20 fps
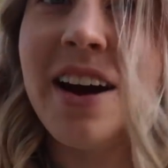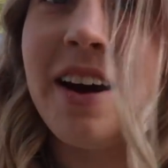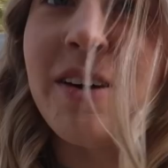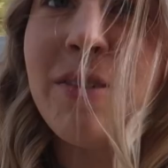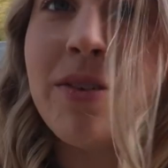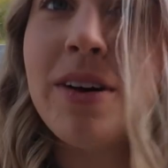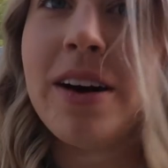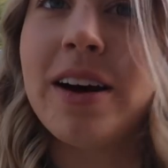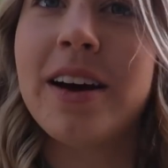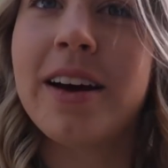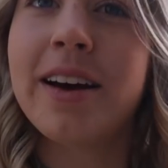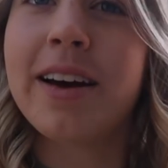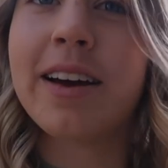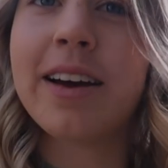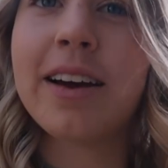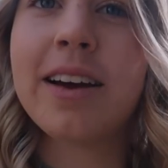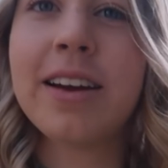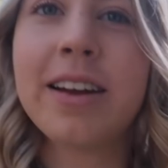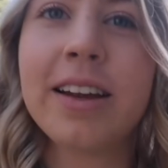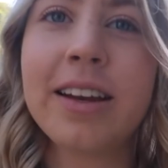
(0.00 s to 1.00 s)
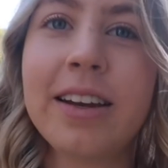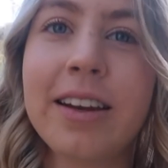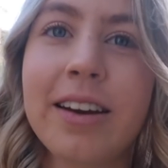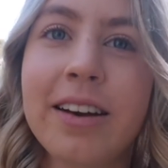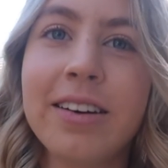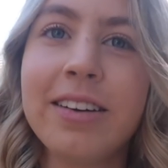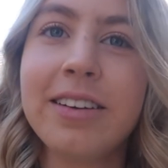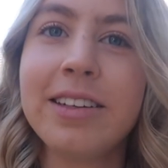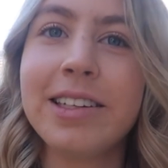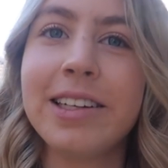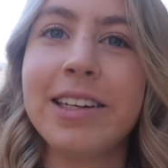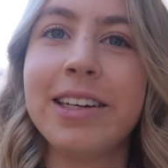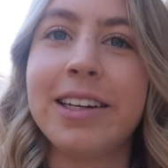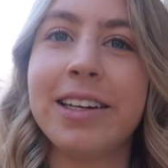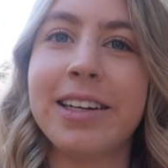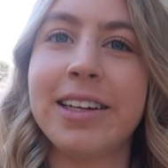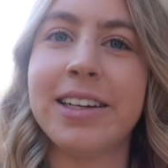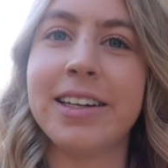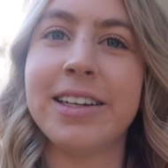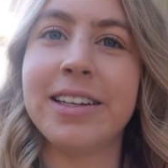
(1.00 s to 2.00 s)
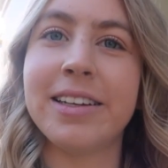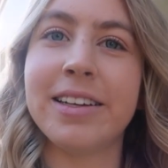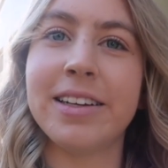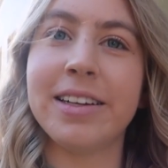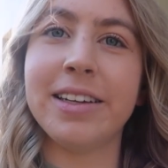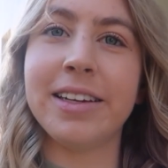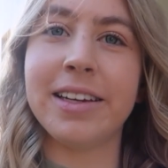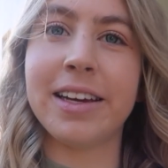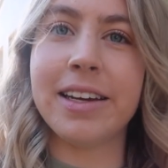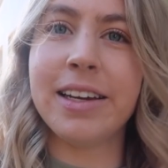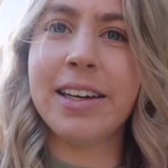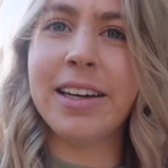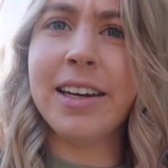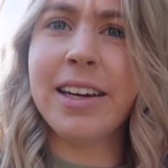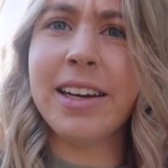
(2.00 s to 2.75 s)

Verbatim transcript: out where, no? Yeah,